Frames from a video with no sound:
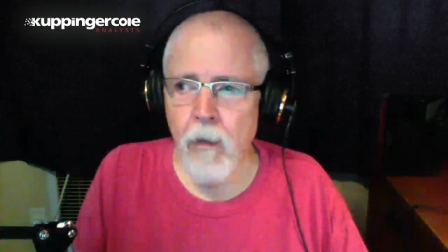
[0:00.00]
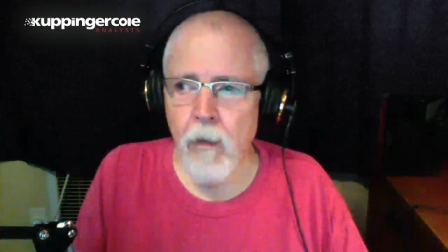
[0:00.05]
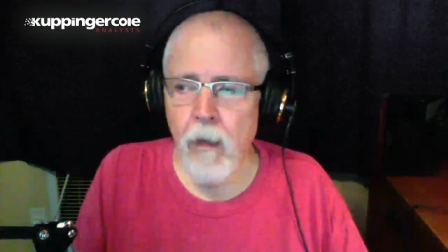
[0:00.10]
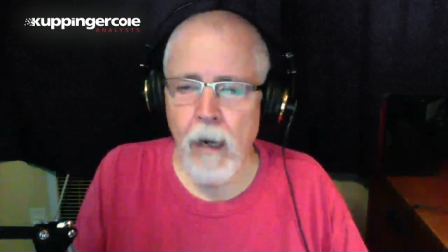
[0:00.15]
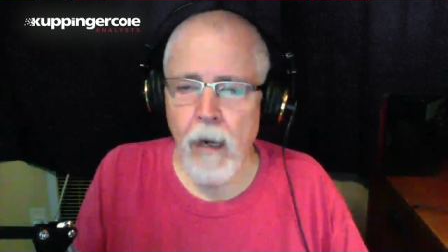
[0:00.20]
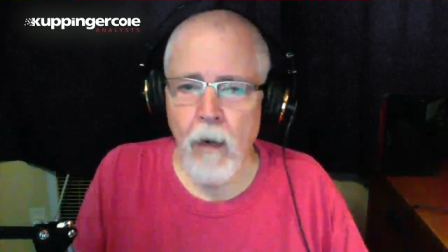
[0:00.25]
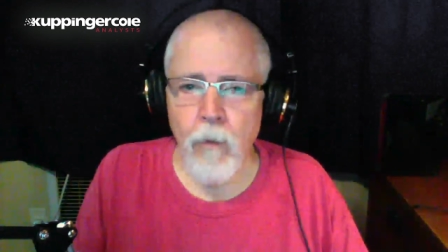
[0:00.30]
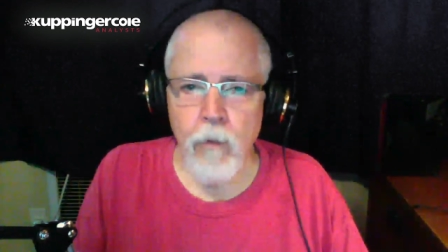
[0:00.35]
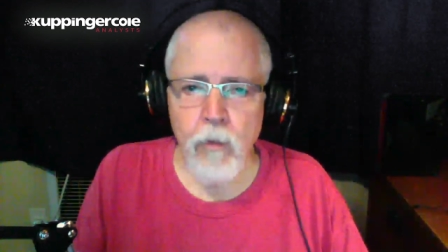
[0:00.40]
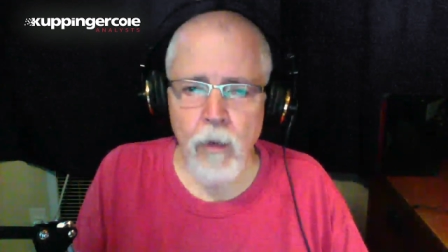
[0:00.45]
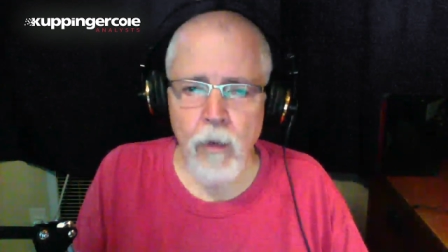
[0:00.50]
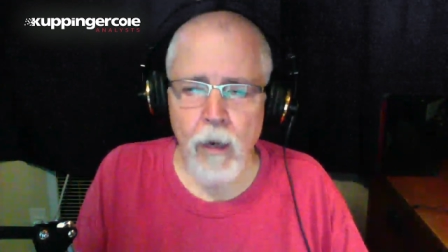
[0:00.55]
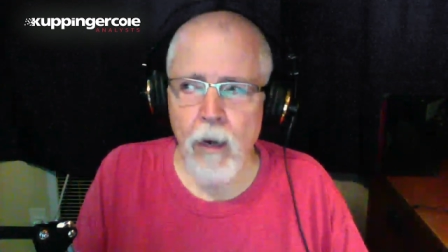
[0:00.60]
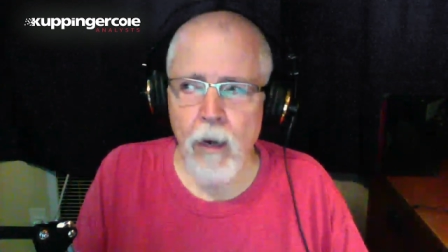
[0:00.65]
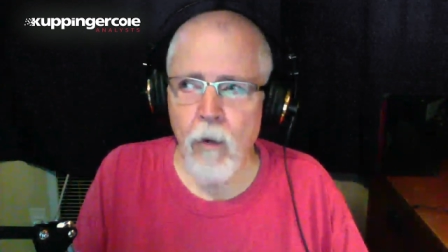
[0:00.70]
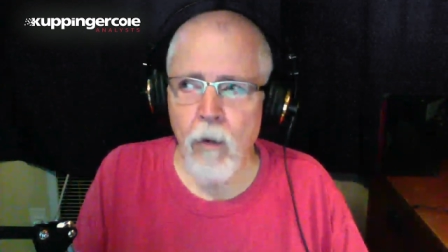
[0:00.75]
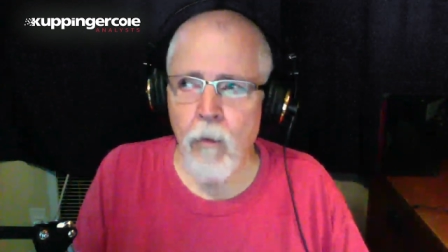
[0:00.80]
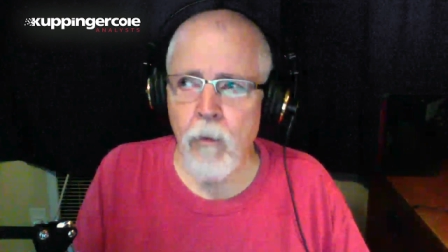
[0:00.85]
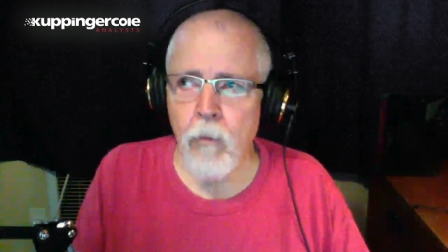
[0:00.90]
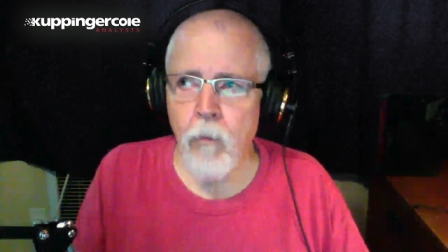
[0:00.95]
our
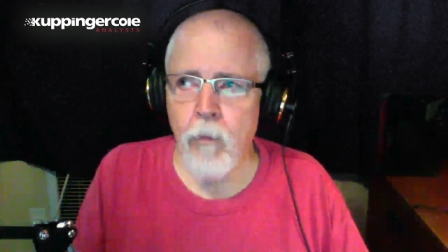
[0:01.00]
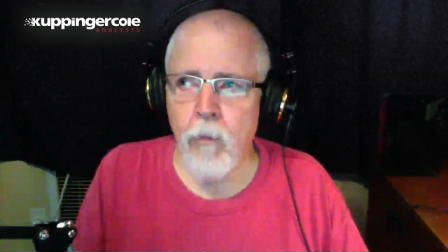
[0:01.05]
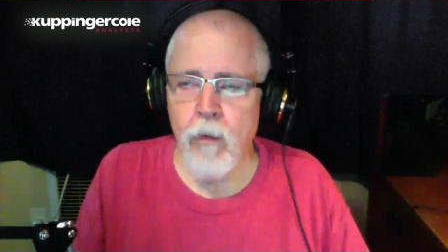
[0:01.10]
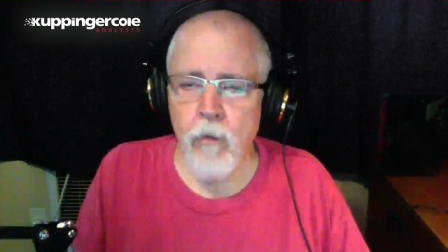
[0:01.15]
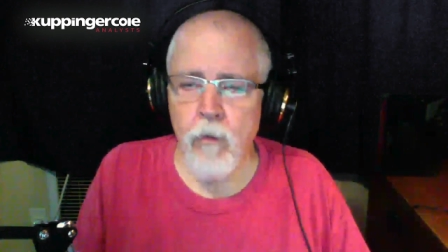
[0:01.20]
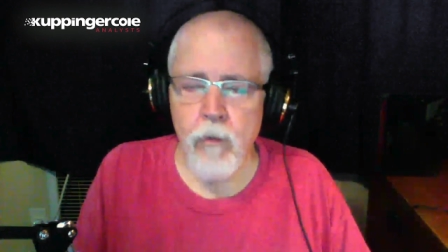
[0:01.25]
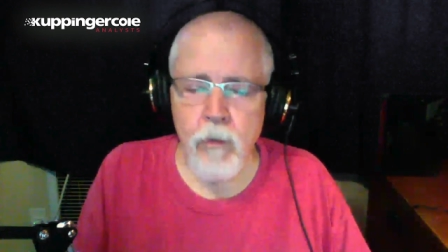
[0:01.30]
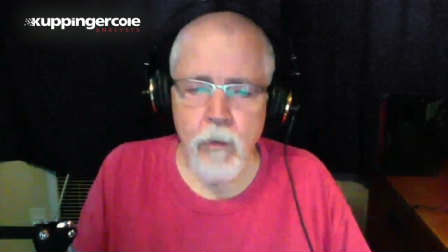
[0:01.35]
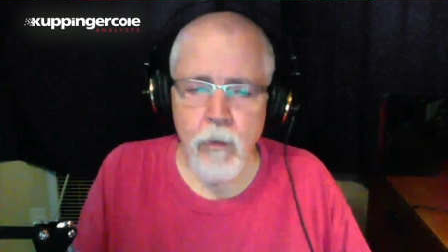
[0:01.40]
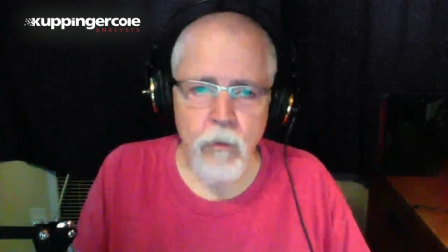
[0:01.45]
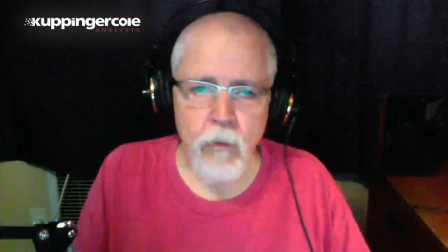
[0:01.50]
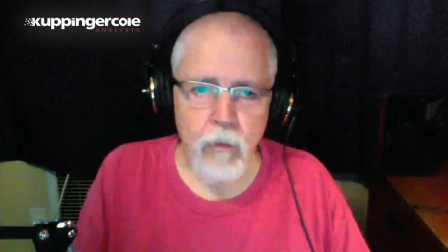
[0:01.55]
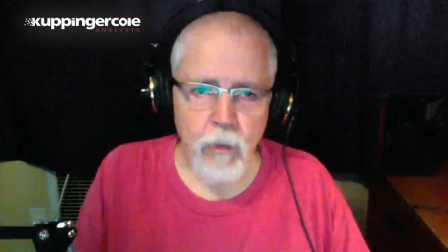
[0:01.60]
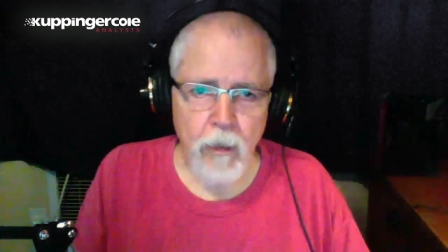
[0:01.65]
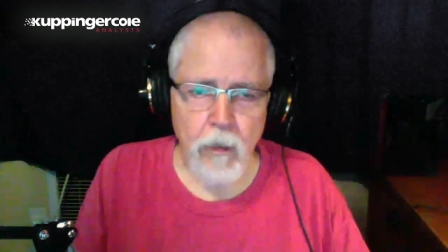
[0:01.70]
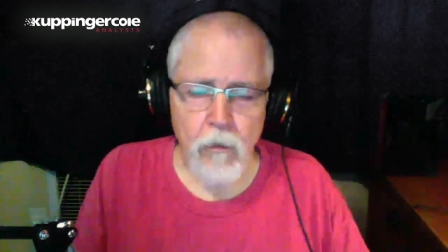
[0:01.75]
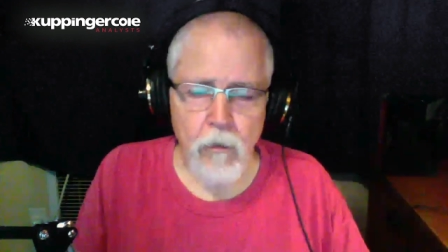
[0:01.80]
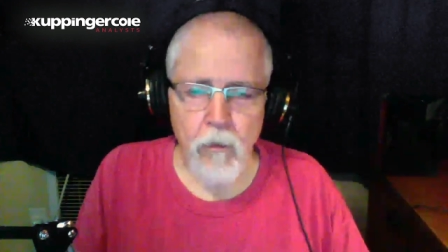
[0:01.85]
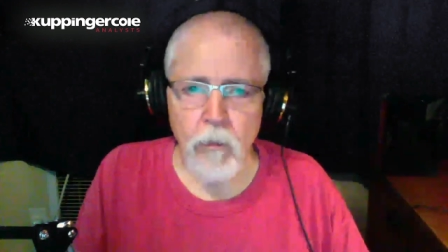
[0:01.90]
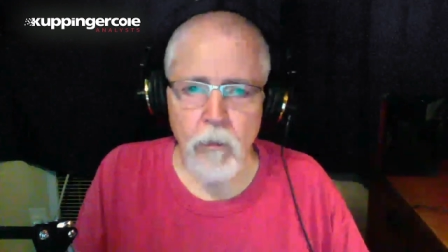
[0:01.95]
our we are still
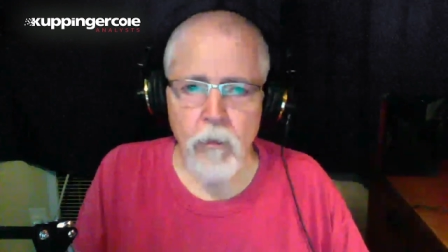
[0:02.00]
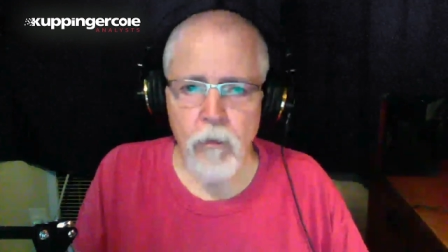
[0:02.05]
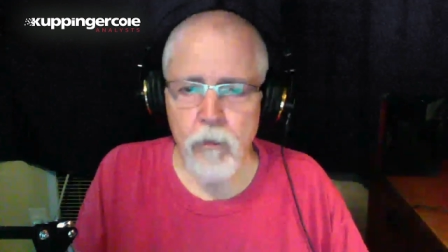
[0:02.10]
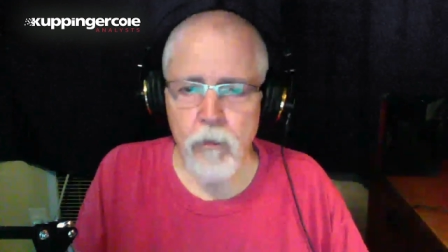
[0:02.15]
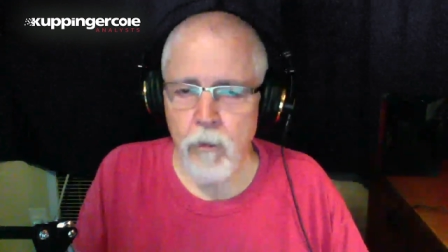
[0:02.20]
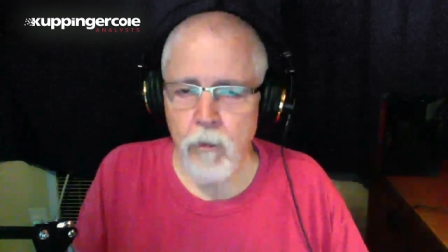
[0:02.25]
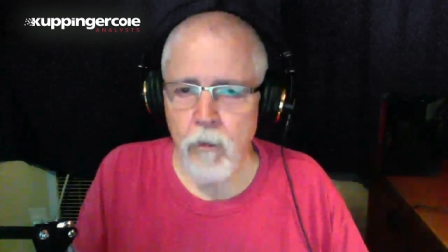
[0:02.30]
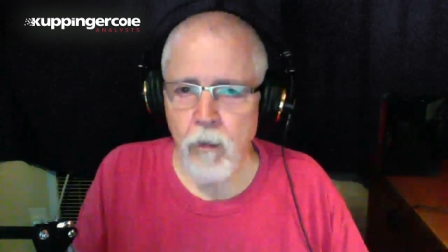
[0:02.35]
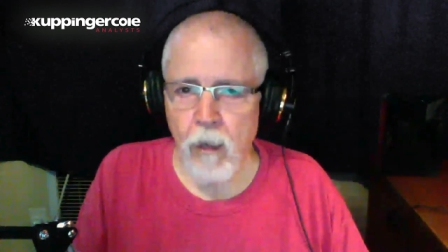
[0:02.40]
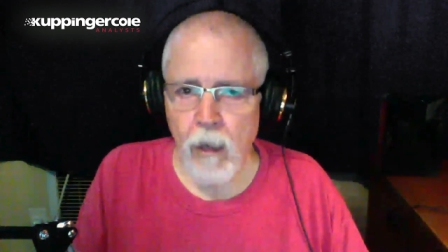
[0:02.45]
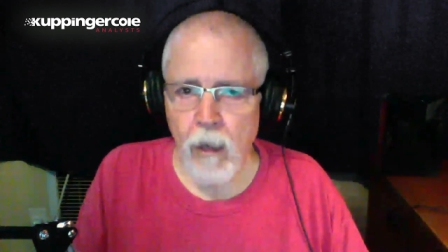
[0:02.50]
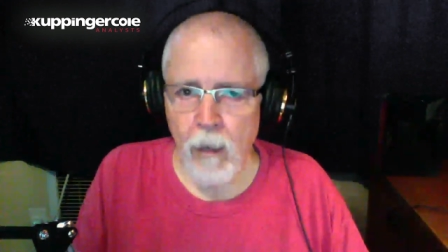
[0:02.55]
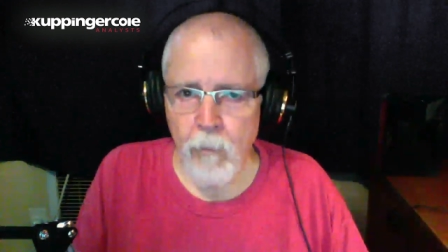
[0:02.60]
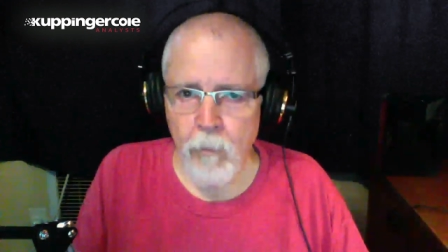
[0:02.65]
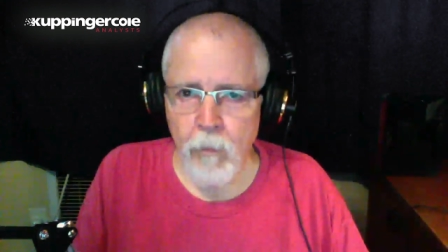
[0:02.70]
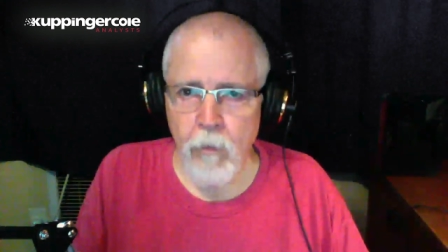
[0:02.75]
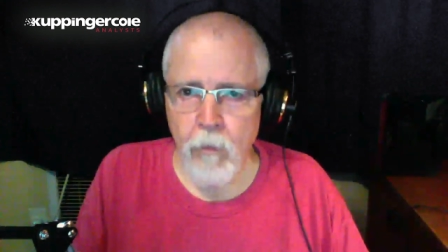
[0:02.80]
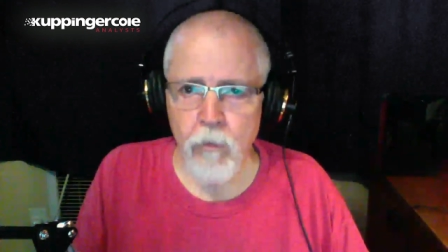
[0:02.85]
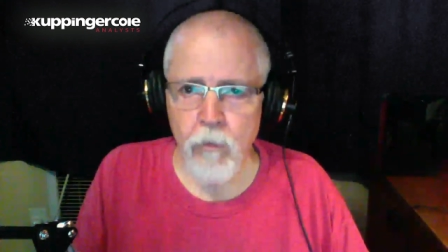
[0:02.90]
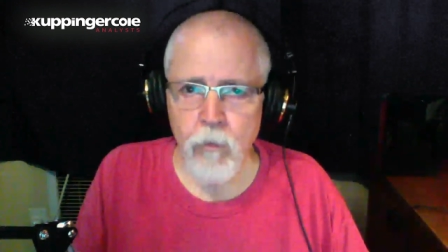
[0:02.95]
seats, we are still
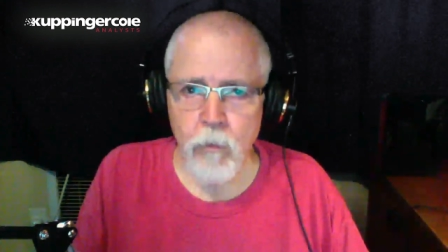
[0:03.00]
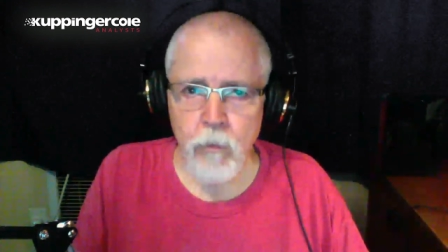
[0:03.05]
eyeballs,